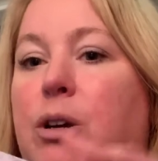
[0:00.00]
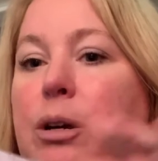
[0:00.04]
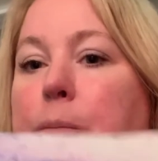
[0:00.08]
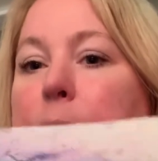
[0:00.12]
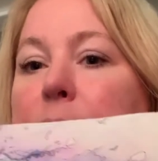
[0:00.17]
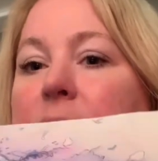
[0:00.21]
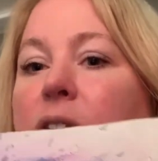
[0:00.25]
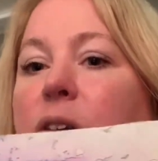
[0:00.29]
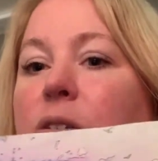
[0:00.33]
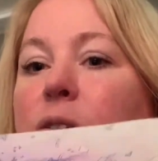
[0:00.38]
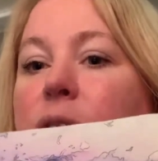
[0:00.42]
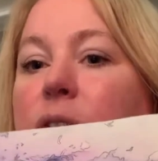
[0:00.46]

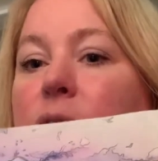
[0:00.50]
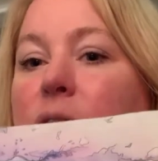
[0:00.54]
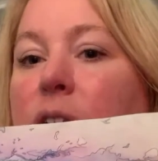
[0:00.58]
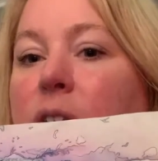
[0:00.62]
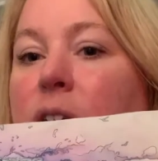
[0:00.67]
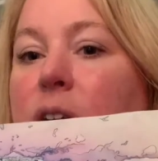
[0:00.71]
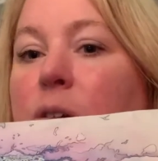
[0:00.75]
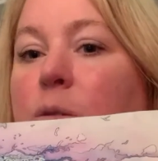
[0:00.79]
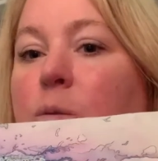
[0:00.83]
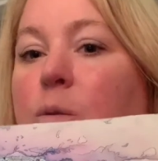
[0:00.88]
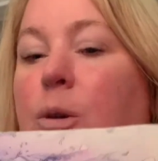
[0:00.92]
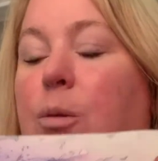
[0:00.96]
about
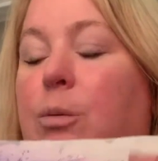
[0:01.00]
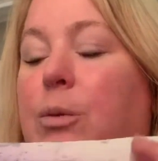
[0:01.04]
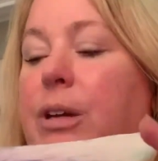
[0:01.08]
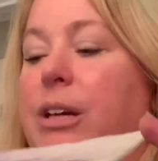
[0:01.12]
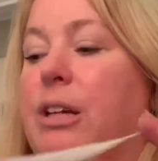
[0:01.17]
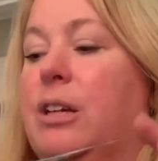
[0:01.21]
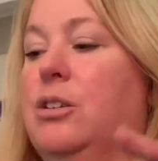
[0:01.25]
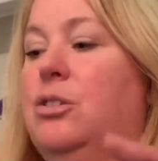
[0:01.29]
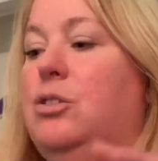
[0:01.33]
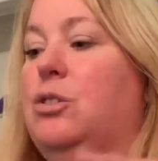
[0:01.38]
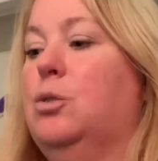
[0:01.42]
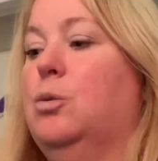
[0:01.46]
what we
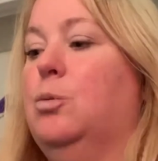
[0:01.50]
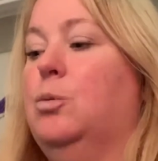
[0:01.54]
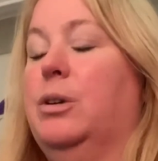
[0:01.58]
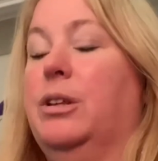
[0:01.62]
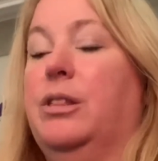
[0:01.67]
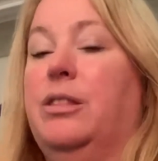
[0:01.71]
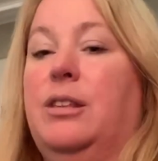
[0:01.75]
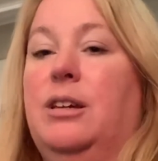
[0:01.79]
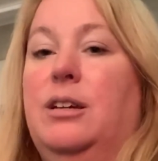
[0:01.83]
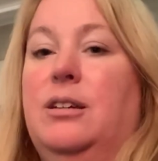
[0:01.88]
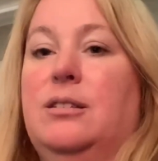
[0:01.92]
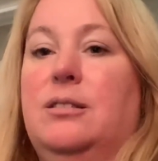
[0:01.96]
can do
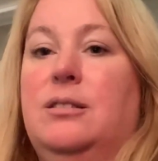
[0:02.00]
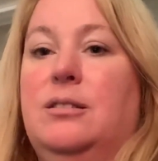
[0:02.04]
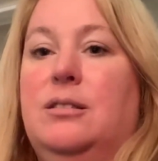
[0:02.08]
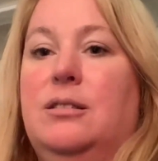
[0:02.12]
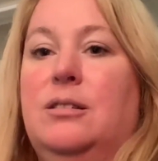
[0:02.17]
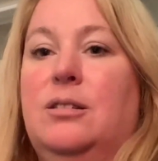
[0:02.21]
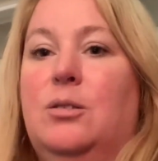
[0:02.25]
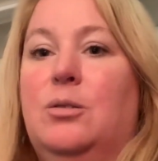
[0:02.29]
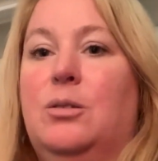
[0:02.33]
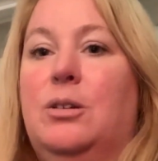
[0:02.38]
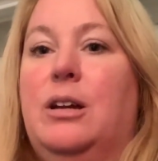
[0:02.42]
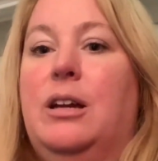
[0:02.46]
with this.
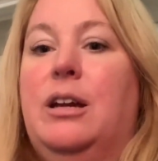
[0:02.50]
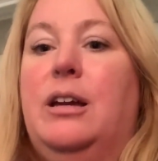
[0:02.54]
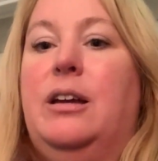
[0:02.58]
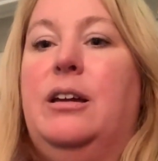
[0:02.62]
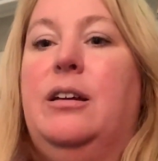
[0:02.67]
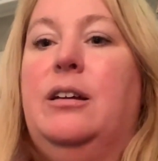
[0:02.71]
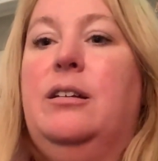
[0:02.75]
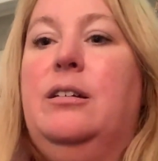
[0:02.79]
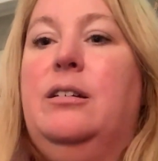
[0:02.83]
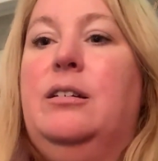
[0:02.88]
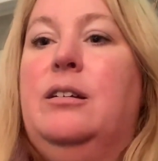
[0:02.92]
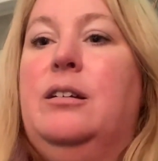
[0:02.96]

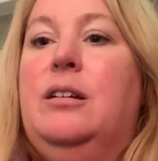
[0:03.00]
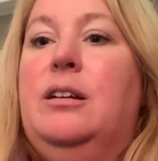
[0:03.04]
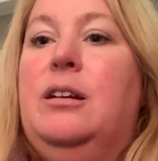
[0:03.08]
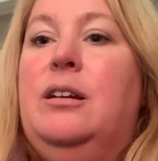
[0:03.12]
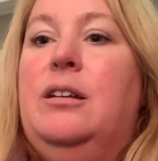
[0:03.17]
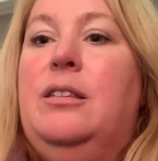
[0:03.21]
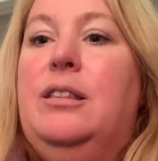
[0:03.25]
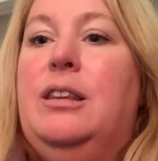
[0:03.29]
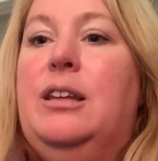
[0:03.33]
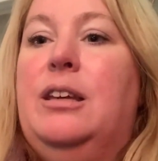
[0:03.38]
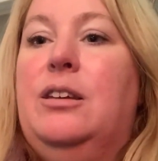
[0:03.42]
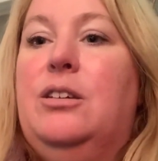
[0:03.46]
Okay,
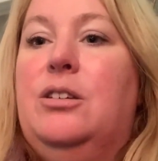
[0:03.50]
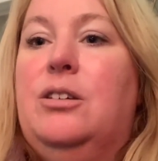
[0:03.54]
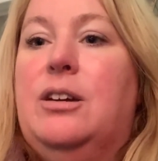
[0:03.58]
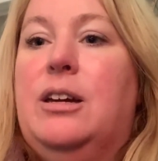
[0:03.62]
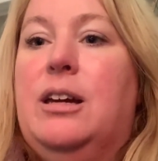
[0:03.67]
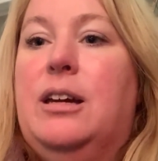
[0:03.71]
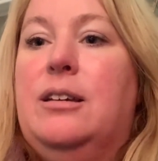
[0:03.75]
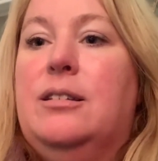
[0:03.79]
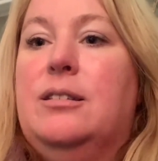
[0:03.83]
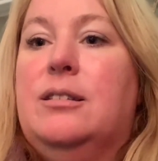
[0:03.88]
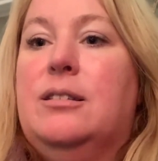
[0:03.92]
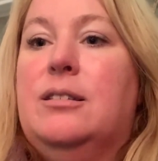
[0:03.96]
thank you guys.